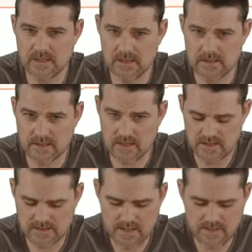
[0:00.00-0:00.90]
its
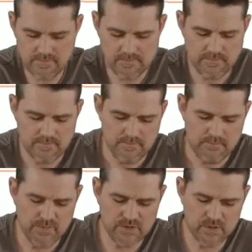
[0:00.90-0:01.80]
class name,
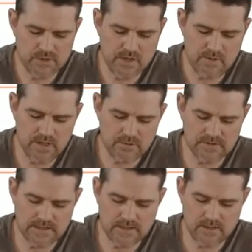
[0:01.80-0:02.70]
but also I will
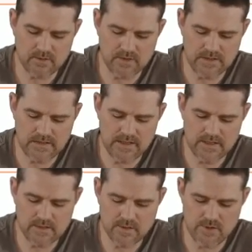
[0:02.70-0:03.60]
concatenate
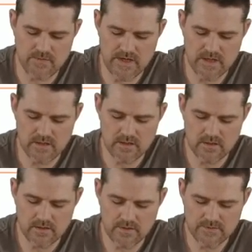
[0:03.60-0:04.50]
the level
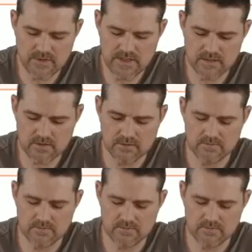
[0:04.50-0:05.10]
of the title.